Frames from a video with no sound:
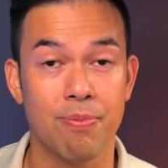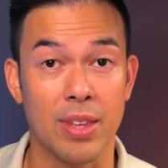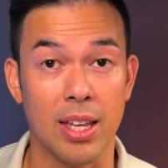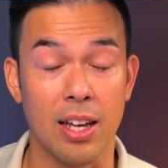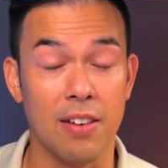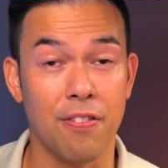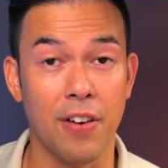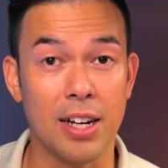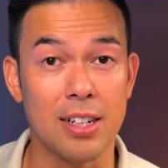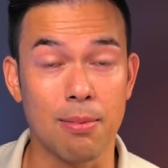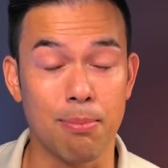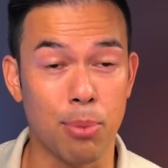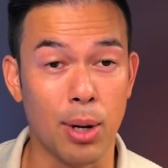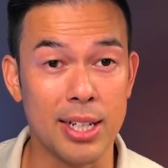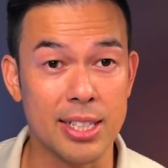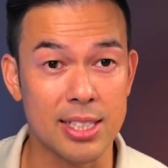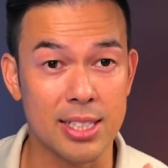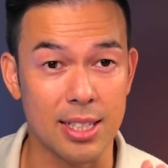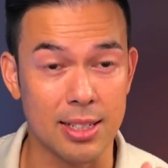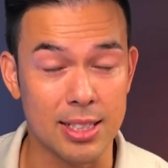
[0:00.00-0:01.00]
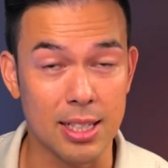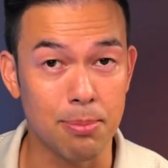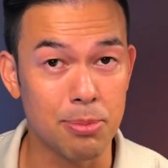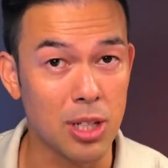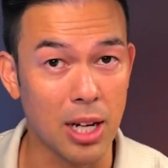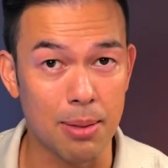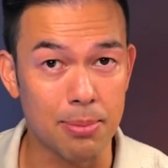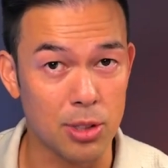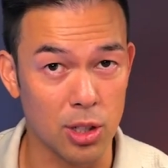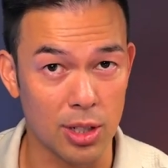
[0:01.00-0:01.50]
And fucking breaths are
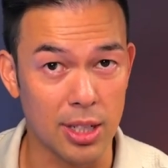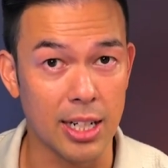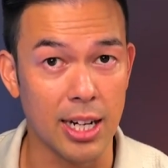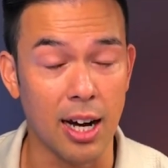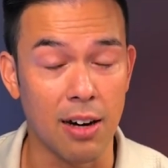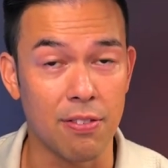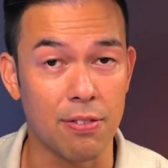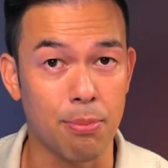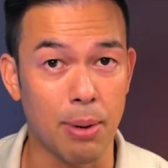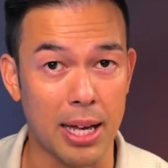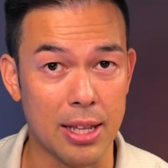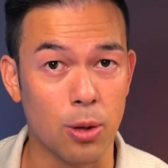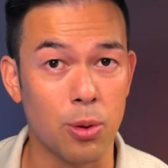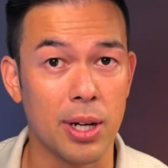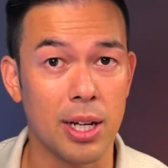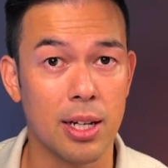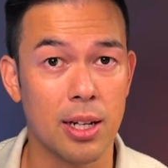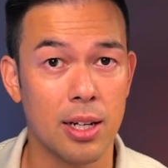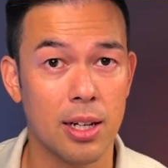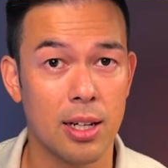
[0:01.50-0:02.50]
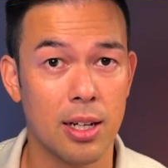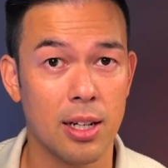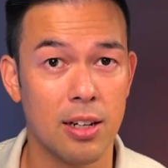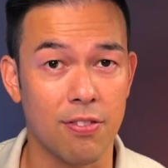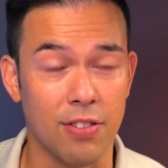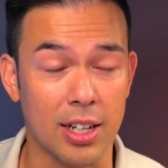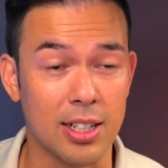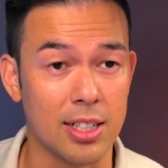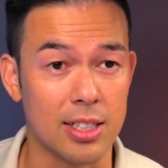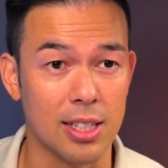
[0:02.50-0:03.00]
sometimes not enough, by the way.
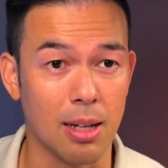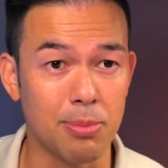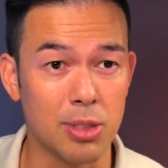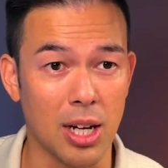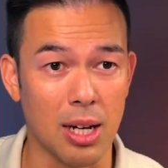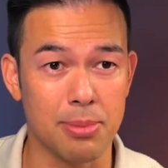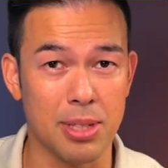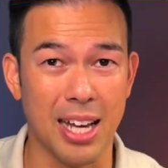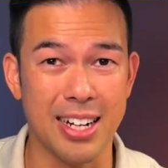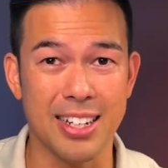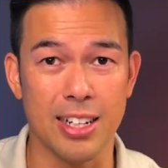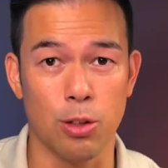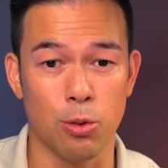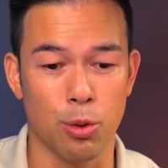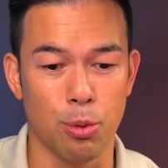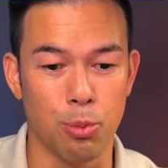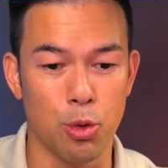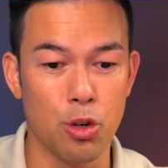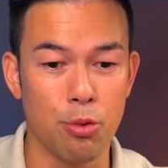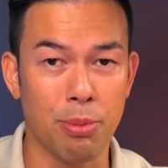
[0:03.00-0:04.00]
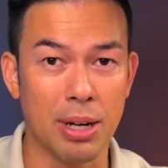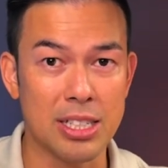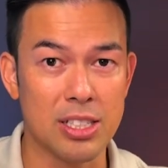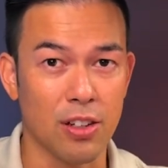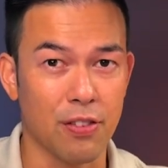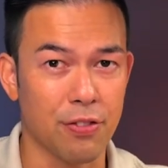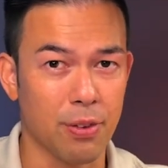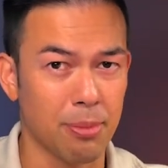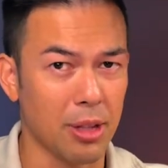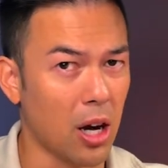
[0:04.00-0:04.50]
Fucking sometimes I need to remove
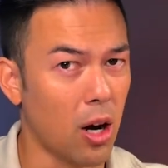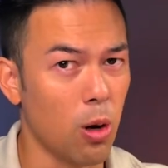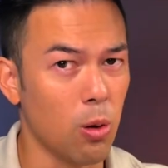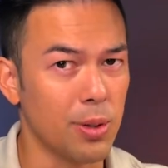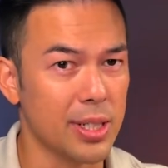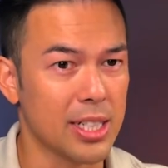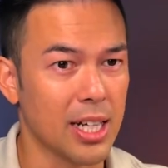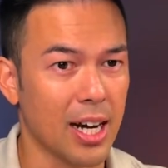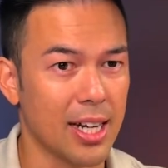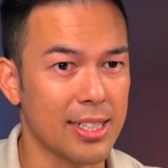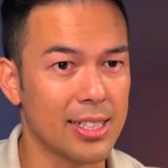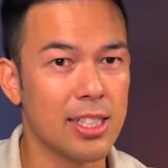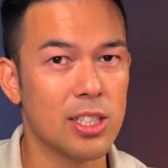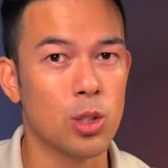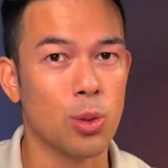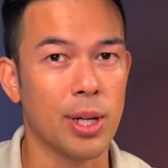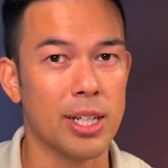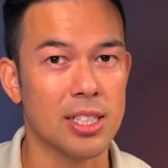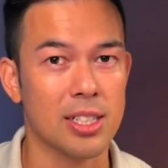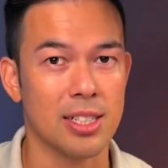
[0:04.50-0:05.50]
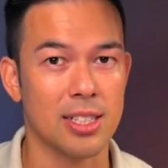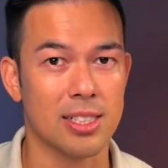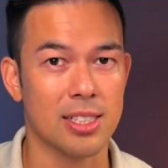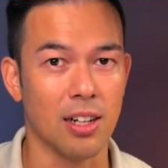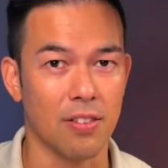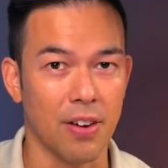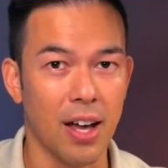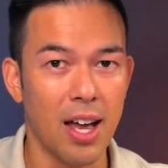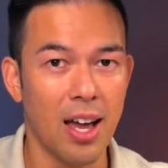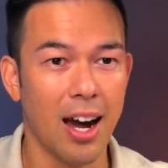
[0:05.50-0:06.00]
myself from the whole entire situation
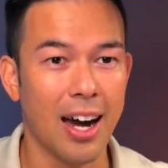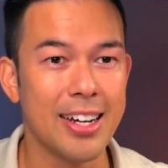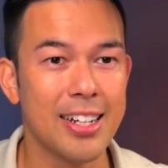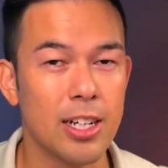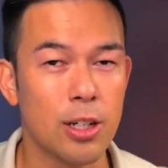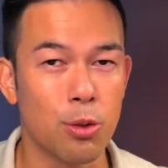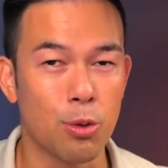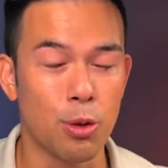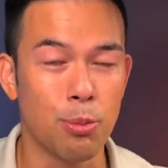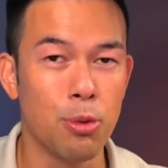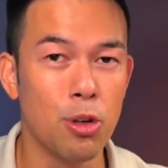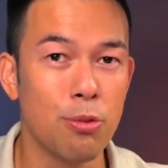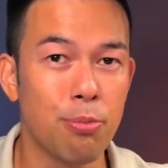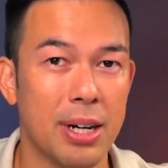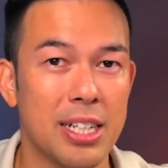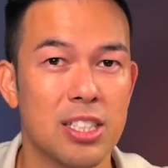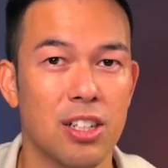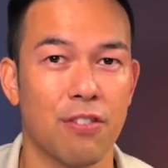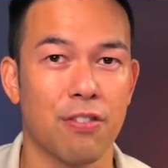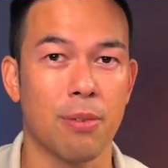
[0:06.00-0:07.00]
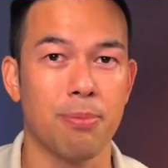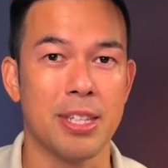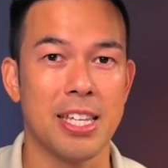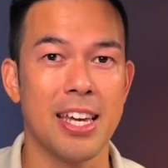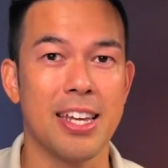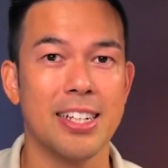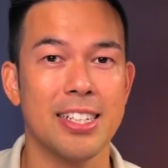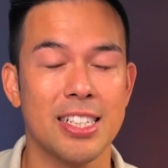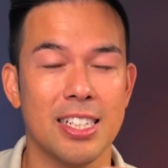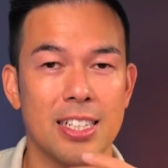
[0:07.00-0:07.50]
itself. I need to remove myself from
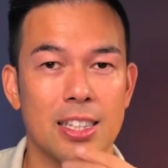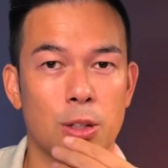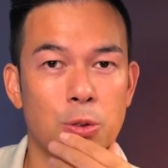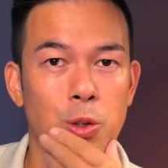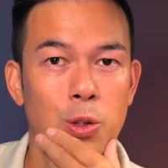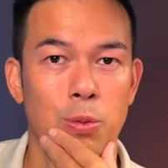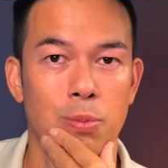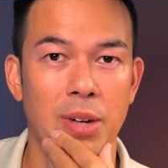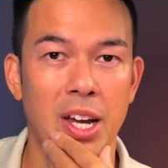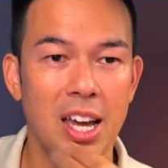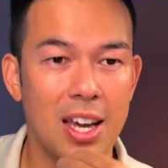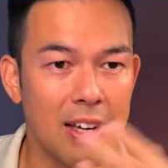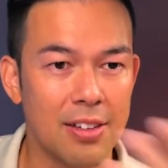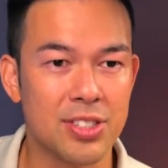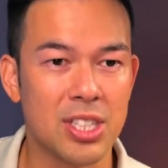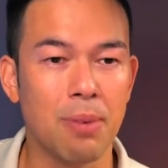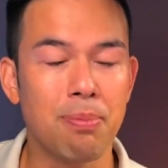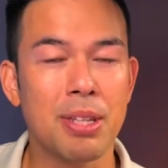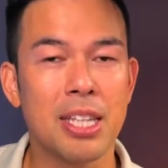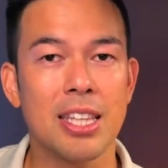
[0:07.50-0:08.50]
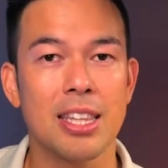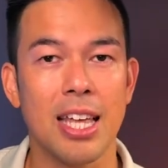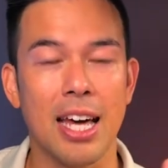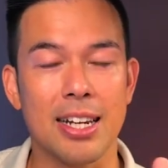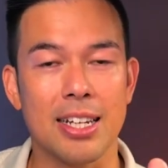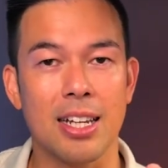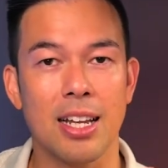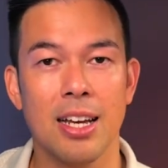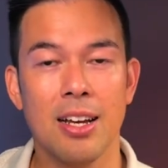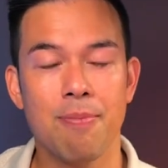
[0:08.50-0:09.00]
the energy in the room. If something
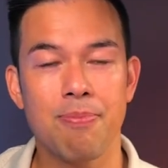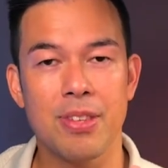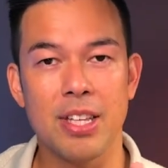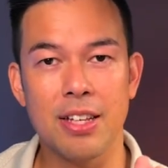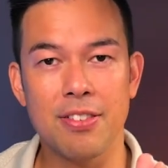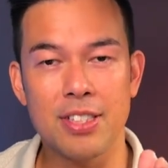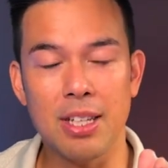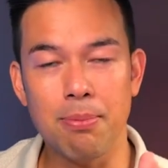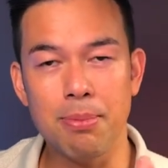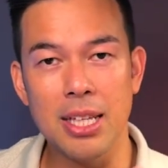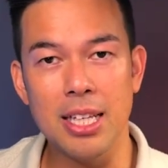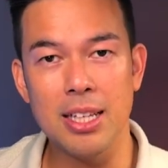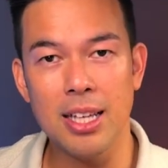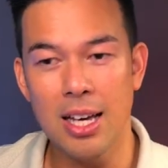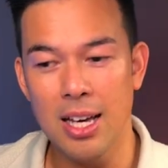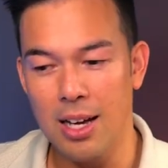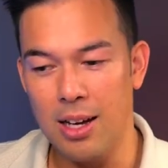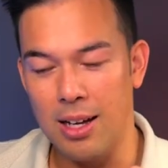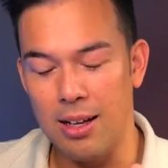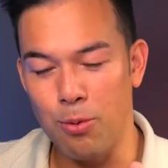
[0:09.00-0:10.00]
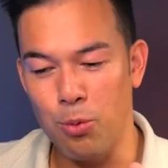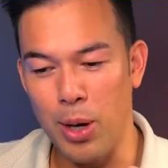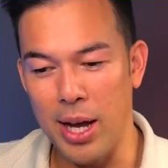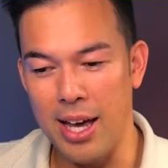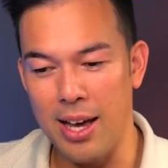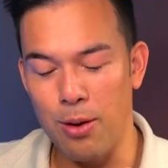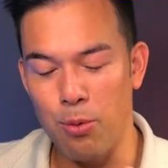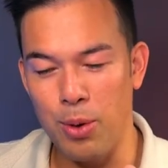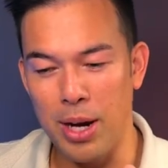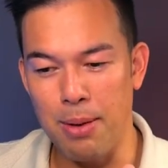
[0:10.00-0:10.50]
that, if something
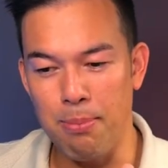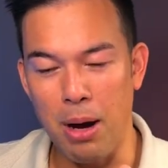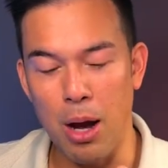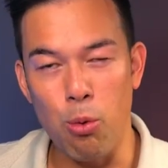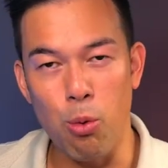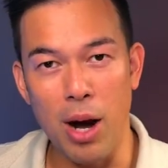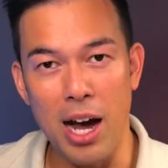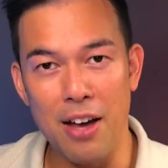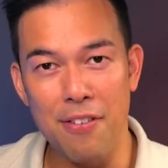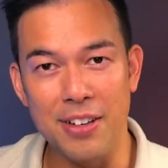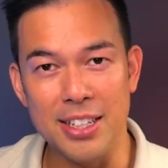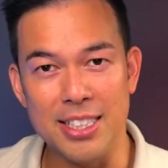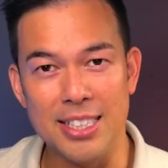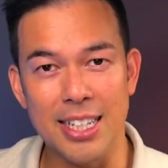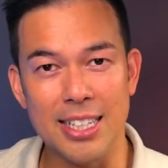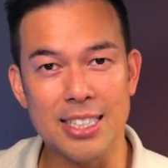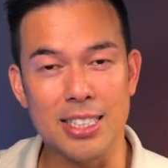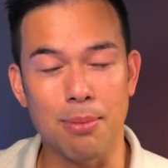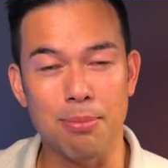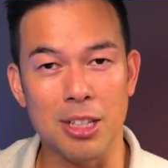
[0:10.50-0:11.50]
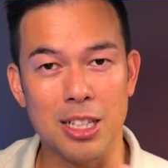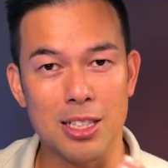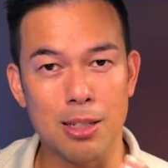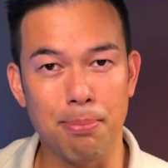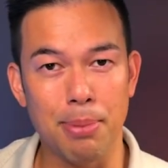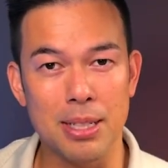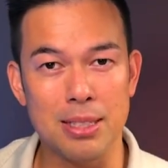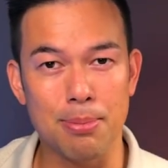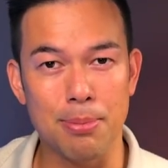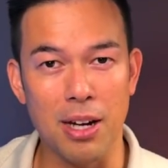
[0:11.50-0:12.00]
where where my wife has said something to
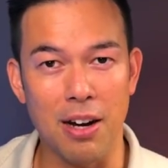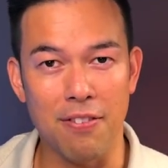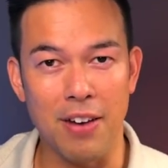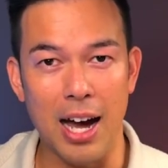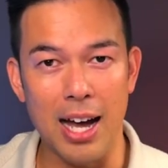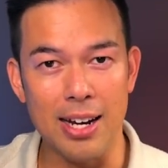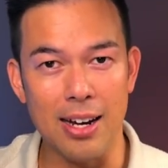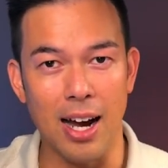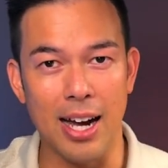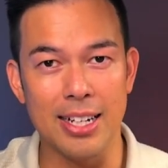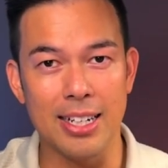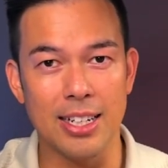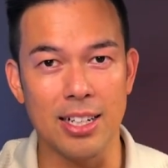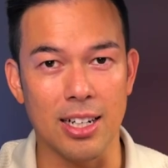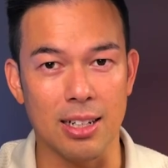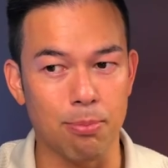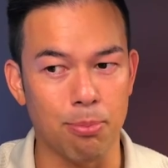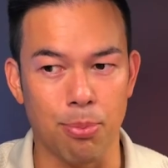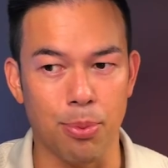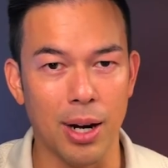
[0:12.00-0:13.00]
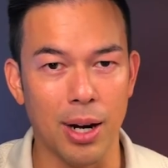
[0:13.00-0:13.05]
piss me off, I, I need to,